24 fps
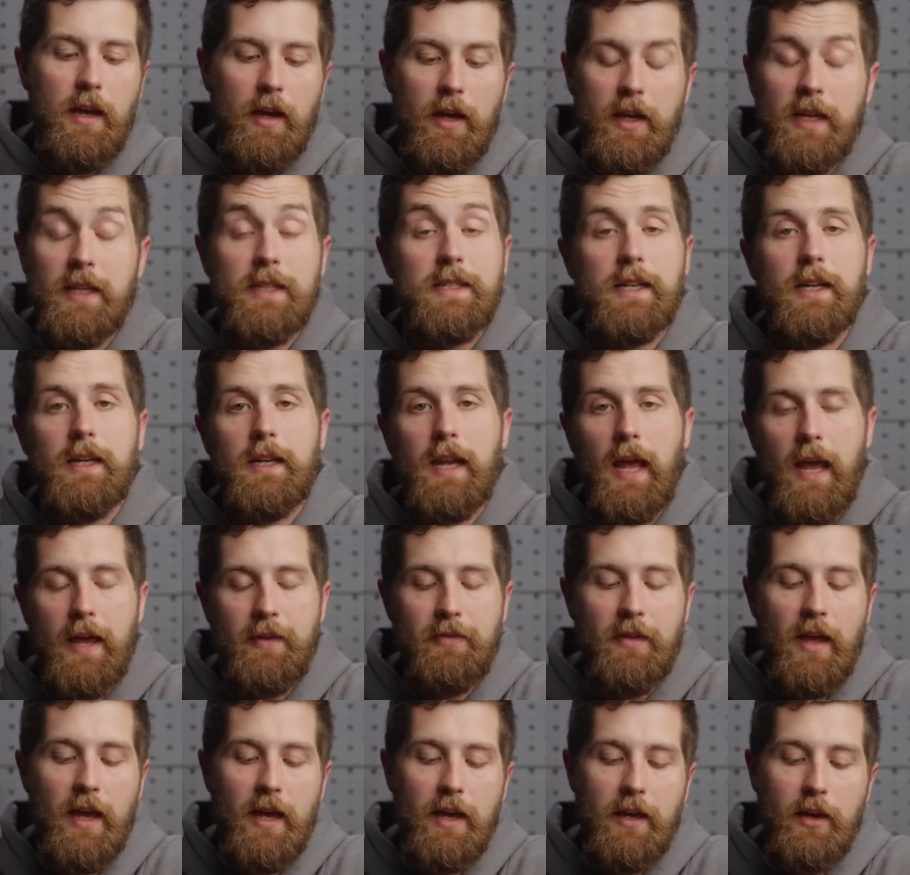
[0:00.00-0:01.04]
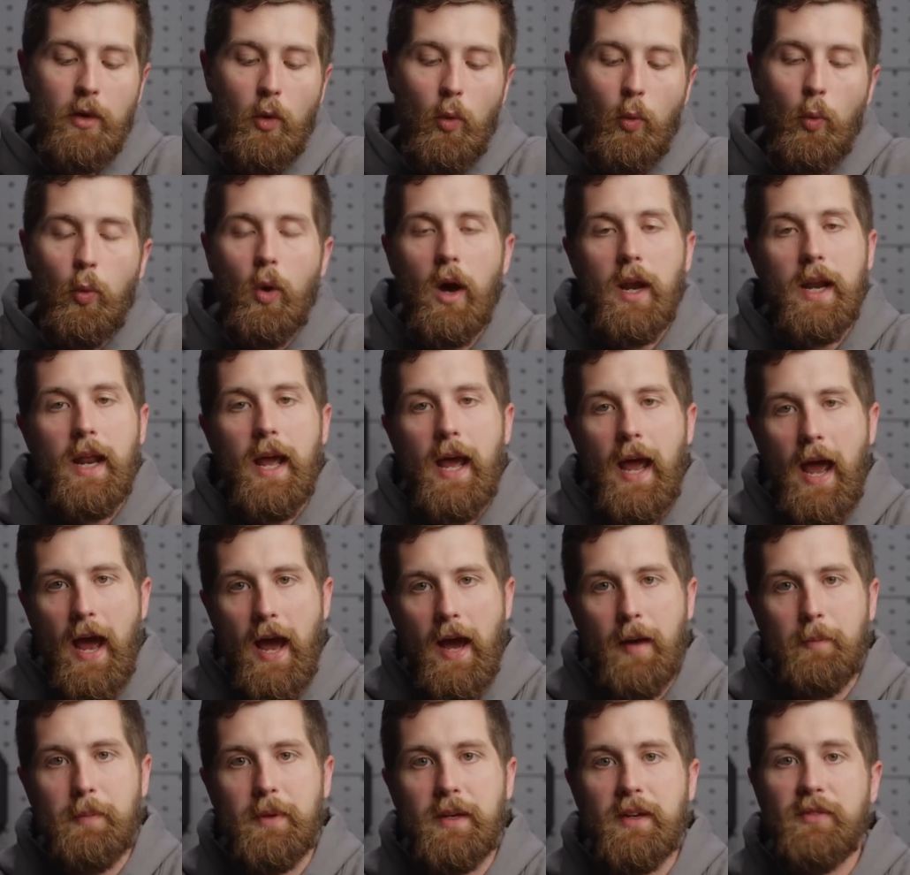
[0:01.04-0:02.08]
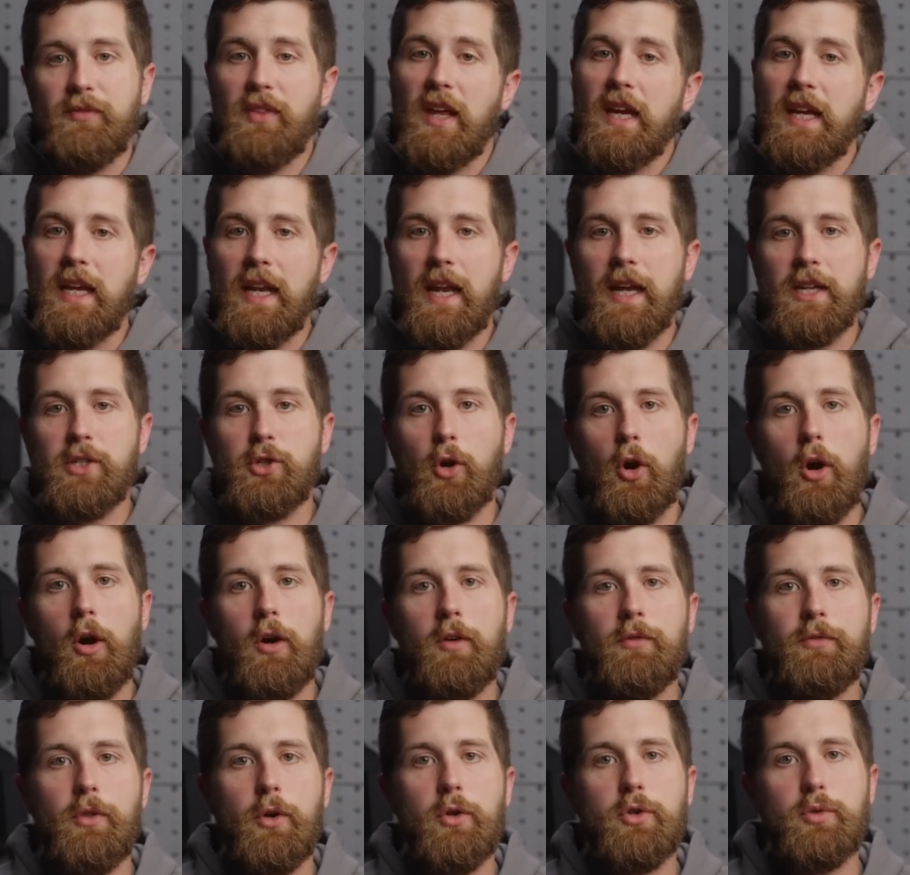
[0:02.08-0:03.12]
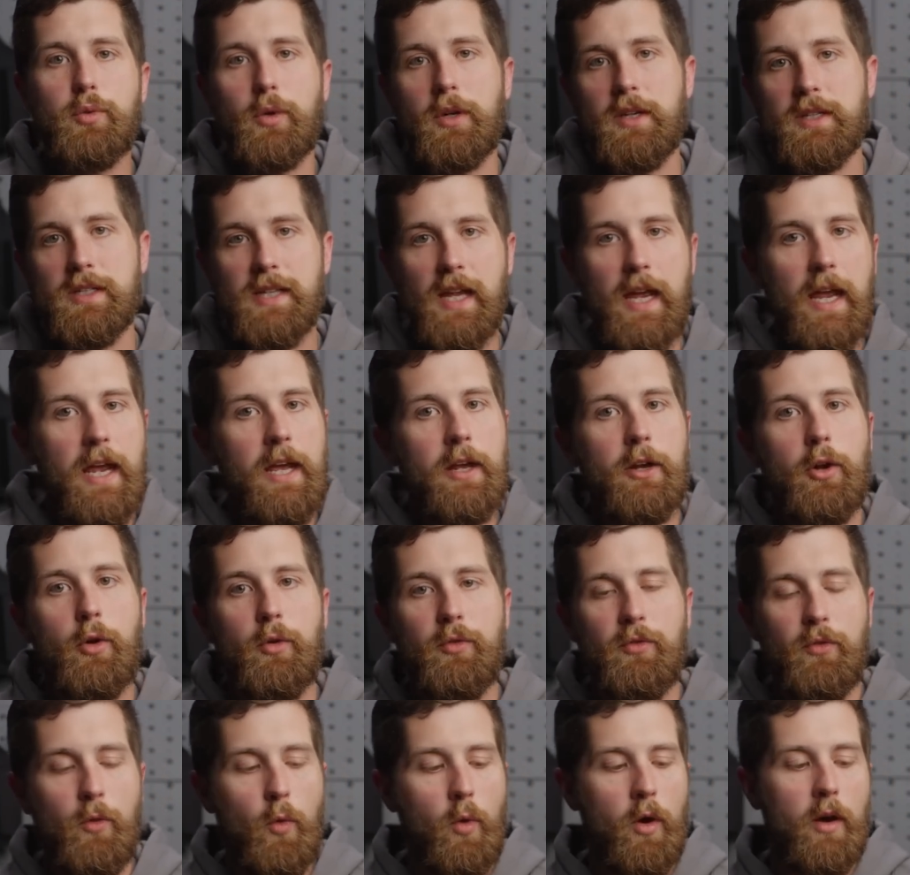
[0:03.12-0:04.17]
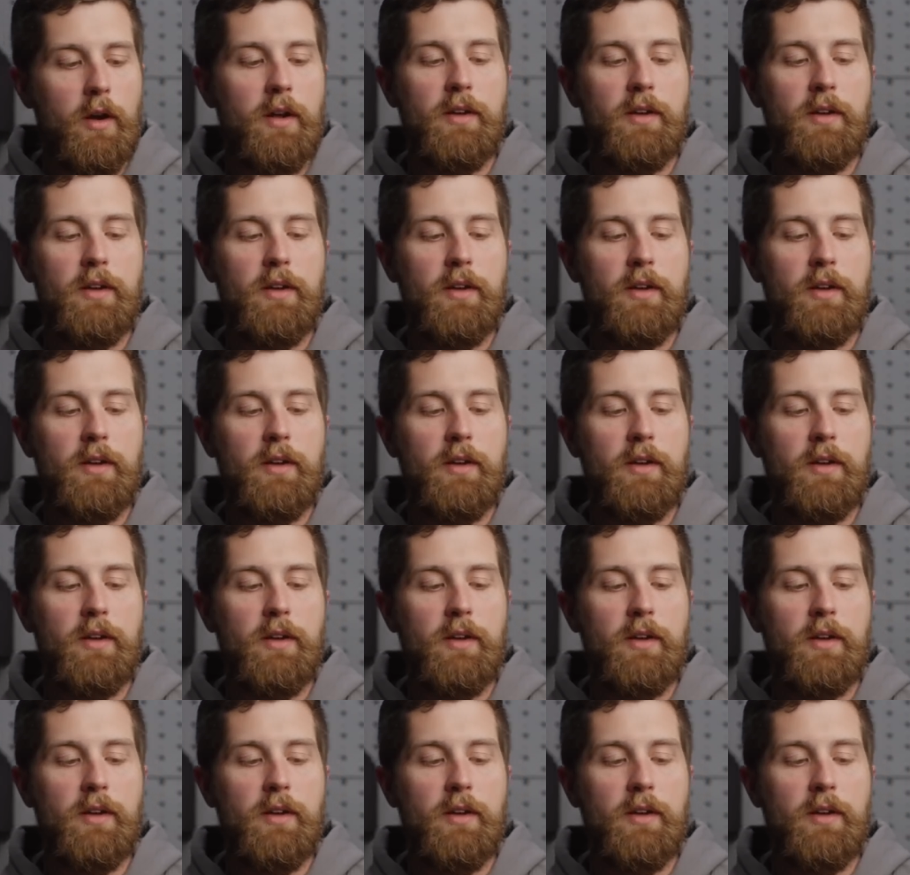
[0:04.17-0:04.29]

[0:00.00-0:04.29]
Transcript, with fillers: Is it, and then what happened? If they can answer all of those, we're gonna say A N O four.